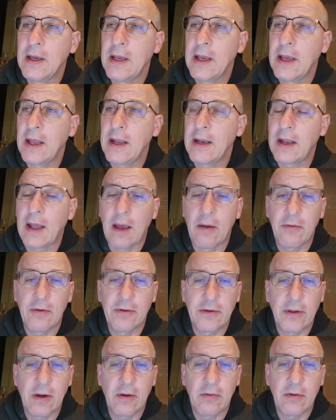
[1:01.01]
And I
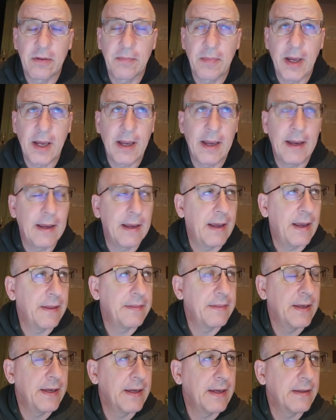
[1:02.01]
was there with I
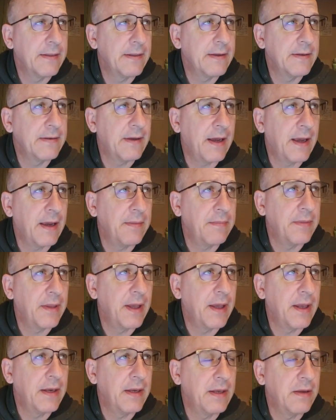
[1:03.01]
think at the time
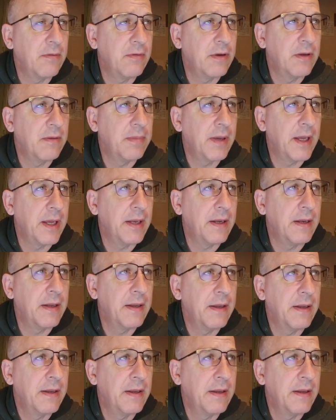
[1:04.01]
then he would have been